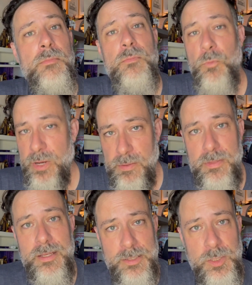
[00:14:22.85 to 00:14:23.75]

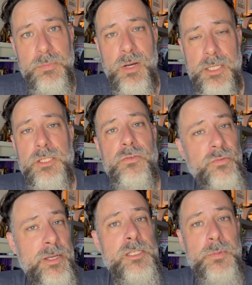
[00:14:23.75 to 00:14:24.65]
this is a positive
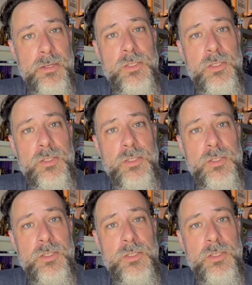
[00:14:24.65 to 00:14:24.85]
fan space.